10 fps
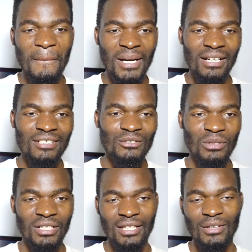back
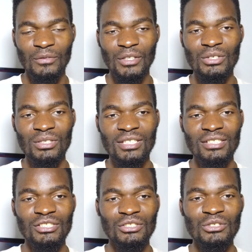to another video in
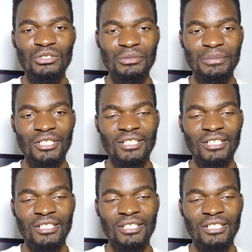this YouTube